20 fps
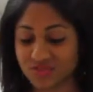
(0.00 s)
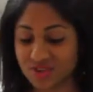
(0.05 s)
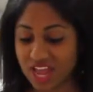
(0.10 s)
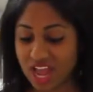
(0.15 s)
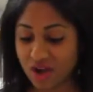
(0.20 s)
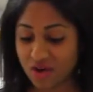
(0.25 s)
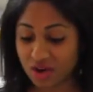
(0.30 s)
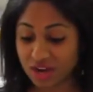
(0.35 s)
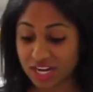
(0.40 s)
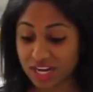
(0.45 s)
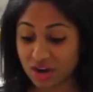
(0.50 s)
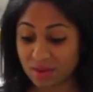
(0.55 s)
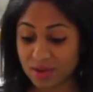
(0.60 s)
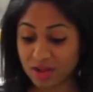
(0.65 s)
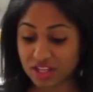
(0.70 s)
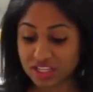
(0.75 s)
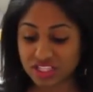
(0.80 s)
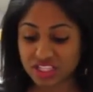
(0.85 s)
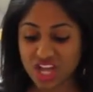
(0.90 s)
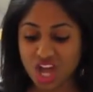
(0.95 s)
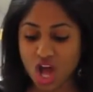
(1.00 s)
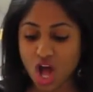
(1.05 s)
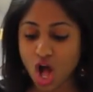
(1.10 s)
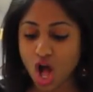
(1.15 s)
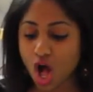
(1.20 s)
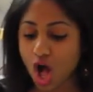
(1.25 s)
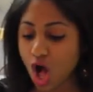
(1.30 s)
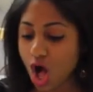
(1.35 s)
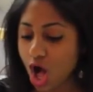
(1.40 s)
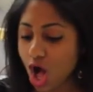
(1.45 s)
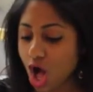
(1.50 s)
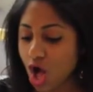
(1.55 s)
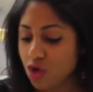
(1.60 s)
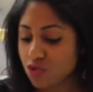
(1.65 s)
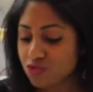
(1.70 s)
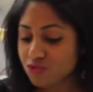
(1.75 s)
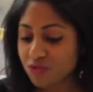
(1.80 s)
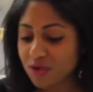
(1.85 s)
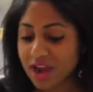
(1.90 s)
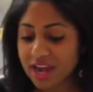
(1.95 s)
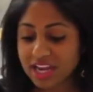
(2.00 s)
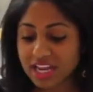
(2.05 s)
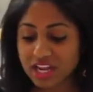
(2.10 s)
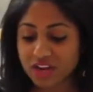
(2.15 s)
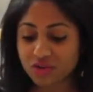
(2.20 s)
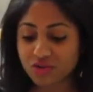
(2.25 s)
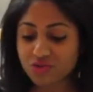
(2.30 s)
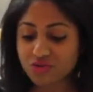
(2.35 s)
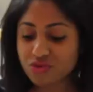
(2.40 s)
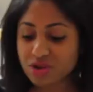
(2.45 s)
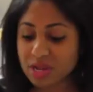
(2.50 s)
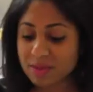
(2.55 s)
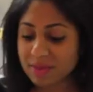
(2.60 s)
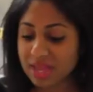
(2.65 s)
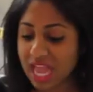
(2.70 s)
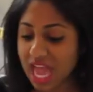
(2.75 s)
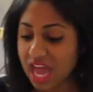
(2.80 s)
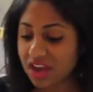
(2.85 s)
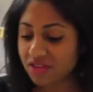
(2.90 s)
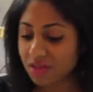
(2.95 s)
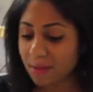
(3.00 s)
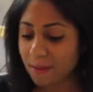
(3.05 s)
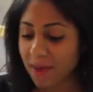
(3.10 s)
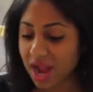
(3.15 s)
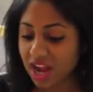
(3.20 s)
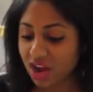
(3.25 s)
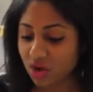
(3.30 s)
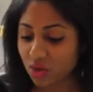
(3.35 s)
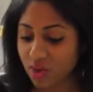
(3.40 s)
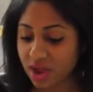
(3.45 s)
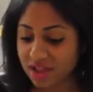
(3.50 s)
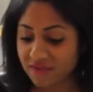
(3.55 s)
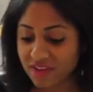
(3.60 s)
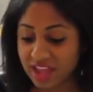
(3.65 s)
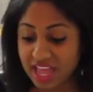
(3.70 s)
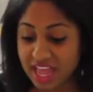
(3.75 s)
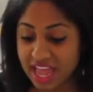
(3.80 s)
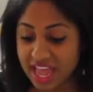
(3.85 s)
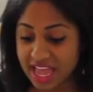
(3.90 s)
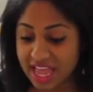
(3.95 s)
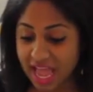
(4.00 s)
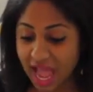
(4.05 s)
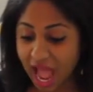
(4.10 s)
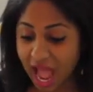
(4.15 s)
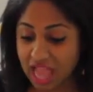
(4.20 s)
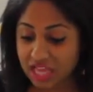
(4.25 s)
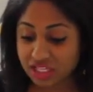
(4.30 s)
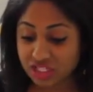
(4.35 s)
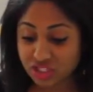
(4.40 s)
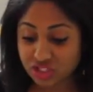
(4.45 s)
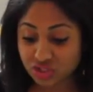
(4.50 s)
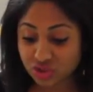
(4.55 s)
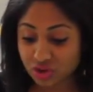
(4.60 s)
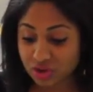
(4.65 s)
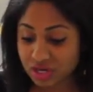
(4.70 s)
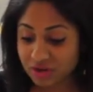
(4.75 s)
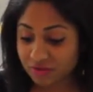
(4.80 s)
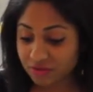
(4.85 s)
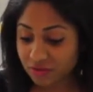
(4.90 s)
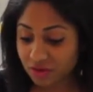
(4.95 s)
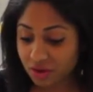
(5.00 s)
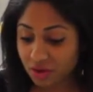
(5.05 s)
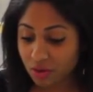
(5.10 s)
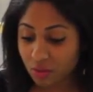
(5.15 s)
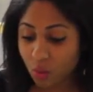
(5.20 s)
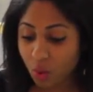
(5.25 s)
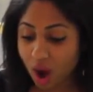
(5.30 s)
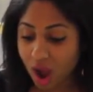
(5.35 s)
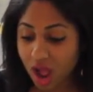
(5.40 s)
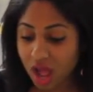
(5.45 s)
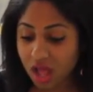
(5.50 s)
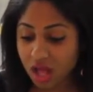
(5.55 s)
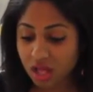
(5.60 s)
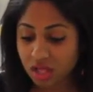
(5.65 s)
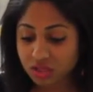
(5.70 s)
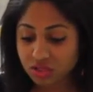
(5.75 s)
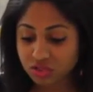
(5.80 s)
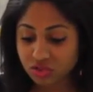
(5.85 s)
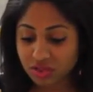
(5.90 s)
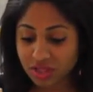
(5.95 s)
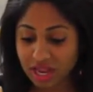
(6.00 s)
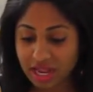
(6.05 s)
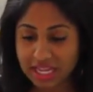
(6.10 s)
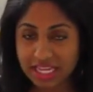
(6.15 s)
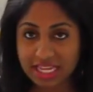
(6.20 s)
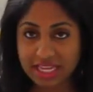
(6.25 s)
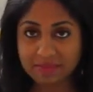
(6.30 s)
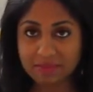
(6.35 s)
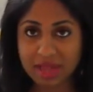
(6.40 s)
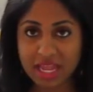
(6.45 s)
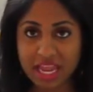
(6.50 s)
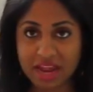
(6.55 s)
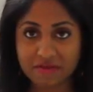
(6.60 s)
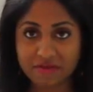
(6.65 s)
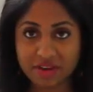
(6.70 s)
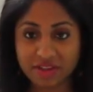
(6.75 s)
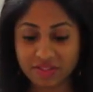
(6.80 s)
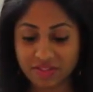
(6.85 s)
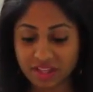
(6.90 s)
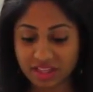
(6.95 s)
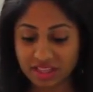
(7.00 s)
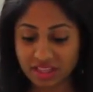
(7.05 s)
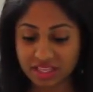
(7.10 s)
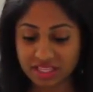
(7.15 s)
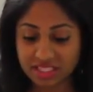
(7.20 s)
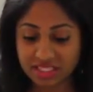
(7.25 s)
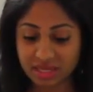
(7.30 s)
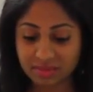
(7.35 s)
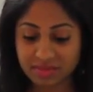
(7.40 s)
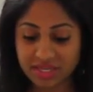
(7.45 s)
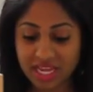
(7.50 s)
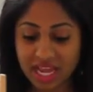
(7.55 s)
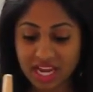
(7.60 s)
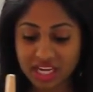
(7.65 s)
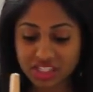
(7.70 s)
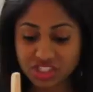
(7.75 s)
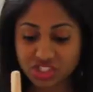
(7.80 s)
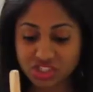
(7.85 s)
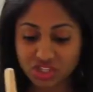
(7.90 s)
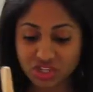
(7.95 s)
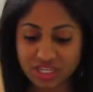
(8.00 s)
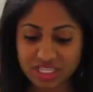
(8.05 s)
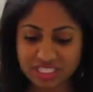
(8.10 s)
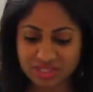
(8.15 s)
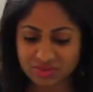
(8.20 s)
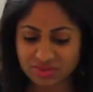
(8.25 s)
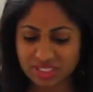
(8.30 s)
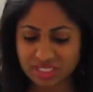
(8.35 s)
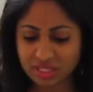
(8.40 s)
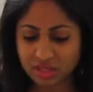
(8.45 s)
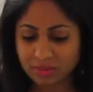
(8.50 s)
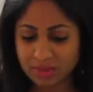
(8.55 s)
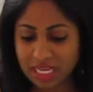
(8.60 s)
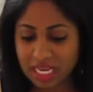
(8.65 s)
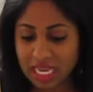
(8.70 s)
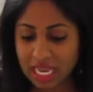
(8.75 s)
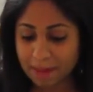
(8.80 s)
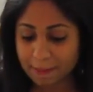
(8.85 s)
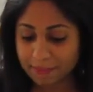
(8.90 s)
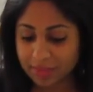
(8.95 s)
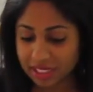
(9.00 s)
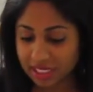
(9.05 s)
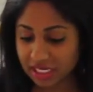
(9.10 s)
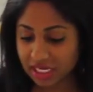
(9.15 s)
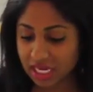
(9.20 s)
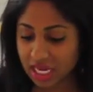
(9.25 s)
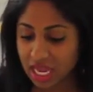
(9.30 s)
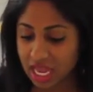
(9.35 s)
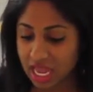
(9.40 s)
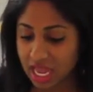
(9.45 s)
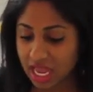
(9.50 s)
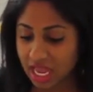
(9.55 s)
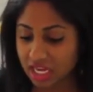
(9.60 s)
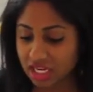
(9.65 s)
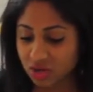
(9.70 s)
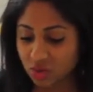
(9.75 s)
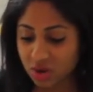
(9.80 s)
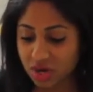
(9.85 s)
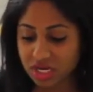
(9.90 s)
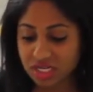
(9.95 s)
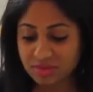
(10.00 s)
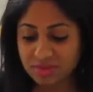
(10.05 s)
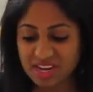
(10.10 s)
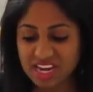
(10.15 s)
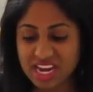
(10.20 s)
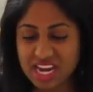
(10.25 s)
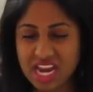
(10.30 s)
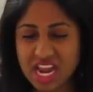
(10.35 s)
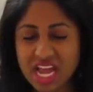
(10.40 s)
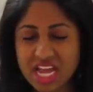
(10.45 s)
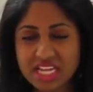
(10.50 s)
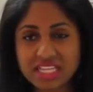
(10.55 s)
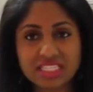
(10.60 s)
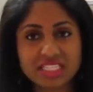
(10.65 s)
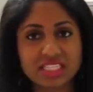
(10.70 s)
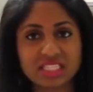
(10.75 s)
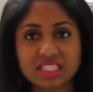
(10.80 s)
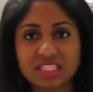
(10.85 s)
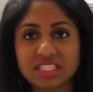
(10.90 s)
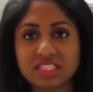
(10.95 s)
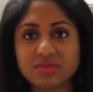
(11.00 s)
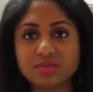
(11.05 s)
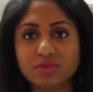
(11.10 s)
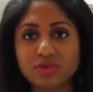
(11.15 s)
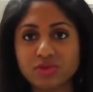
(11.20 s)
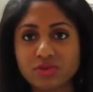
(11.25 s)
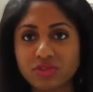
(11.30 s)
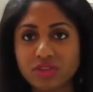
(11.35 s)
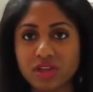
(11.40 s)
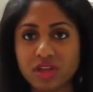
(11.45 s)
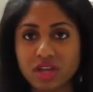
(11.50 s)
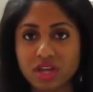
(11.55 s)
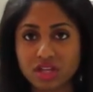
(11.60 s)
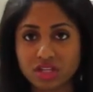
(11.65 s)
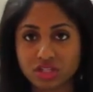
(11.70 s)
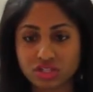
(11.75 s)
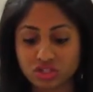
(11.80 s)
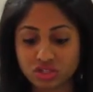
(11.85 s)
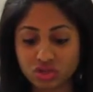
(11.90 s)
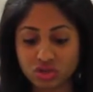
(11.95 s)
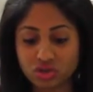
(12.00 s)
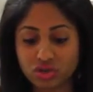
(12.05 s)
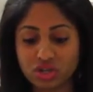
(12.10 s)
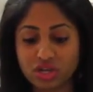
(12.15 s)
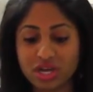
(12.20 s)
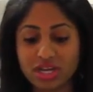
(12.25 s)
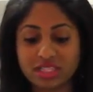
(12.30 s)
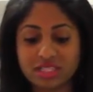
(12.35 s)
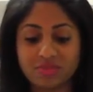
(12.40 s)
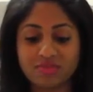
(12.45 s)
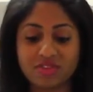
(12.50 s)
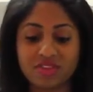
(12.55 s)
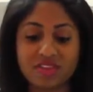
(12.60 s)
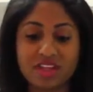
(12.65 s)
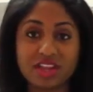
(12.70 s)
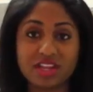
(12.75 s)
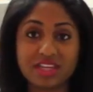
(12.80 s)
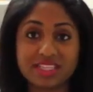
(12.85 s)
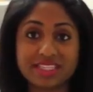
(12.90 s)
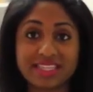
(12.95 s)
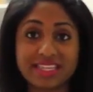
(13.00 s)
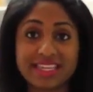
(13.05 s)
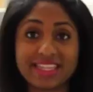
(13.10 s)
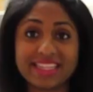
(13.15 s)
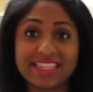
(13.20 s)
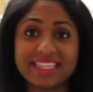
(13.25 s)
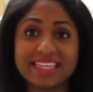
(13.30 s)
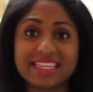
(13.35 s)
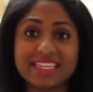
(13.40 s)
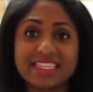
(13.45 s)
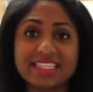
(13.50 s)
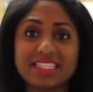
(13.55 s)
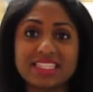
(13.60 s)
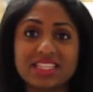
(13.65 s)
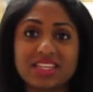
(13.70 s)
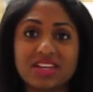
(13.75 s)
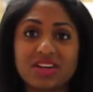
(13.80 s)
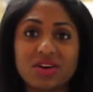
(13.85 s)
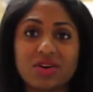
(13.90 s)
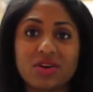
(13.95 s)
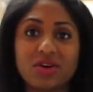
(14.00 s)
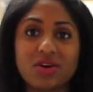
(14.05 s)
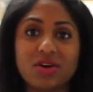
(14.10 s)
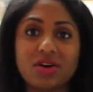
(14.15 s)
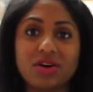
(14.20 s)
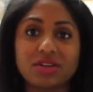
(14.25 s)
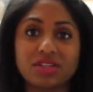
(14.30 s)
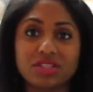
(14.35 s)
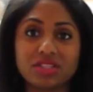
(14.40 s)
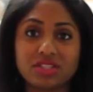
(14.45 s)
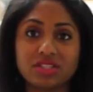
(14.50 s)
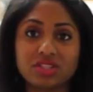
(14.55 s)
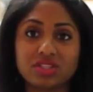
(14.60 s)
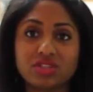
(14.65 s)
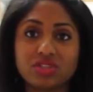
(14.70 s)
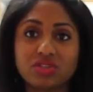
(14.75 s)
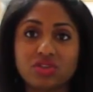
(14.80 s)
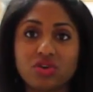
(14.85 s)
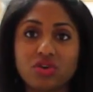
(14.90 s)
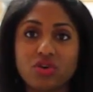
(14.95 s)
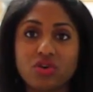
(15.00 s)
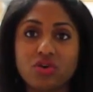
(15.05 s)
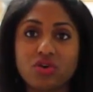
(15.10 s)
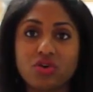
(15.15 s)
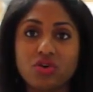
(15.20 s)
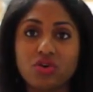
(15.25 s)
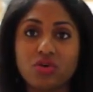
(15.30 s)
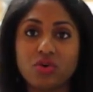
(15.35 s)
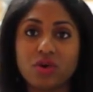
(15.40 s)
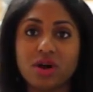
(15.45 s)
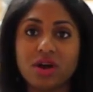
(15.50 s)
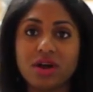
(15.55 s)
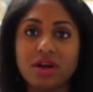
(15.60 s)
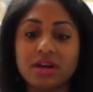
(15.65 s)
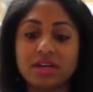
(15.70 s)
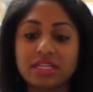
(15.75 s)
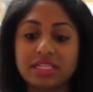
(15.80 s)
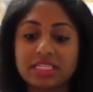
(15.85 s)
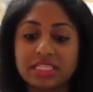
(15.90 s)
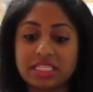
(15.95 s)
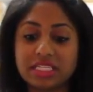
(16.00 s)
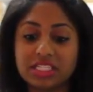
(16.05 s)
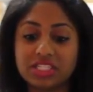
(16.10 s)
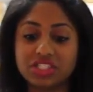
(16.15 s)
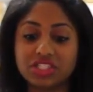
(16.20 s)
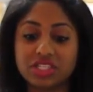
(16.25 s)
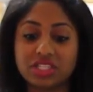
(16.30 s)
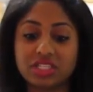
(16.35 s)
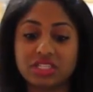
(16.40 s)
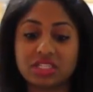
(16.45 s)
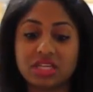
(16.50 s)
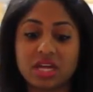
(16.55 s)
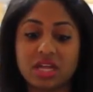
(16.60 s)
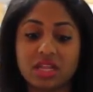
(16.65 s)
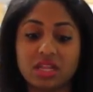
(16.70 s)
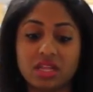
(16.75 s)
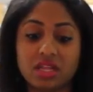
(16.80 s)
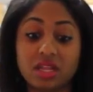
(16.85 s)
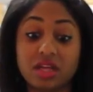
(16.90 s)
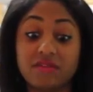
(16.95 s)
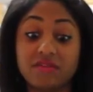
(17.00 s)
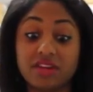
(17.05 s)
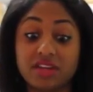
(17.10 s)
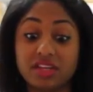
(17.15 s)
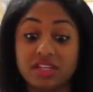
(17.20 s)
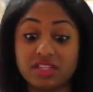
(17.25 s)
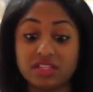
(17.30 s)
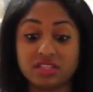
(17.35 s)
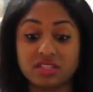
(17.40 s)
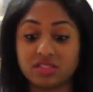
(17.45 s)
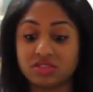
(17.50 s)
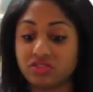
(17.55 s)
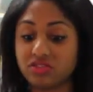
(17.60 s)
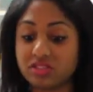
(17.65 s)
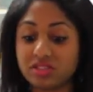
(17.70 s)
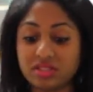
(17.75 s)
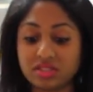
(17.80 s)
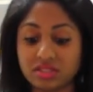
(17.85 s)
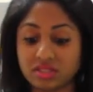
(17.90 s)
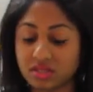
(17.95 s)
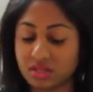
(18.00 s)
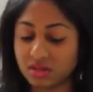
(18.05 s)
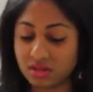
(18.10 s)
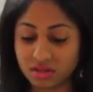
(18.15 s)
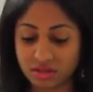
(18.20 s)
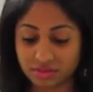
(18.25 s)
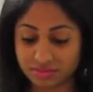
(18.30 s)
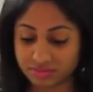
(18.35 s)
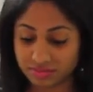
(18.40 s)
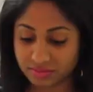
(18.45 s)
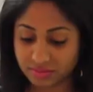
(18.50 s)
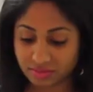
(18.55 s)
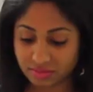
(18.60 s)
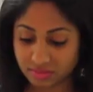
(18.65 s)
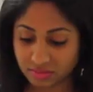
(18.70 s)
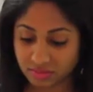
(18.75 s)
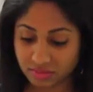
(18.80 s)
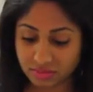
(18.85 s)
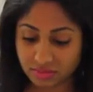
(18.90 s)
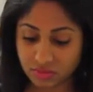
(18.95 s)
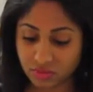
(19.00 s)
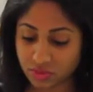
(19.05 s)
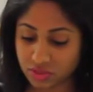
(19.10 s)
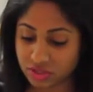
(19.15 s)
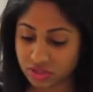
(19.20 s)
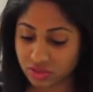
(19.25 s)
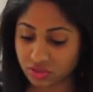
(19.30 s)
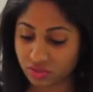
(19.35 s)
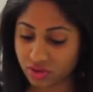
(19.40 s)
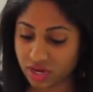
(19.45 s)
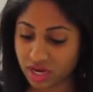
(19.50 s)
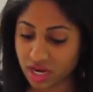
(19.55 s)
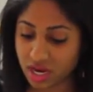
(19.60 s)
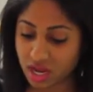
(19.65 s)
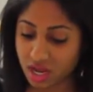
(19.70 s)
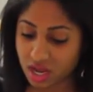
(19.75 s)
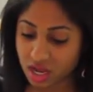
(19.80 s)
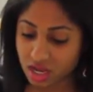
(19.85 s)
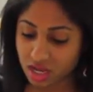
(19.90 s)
so now our caramel is all ready and creamy out of the microwave. I stirred it for a while so that I could make everything the same texture because it was a little bit lumpy and you want it to be nice and smooth. So you got something that looks like this. Oh, it's so delicious. I love it. It's just, oh, it's great.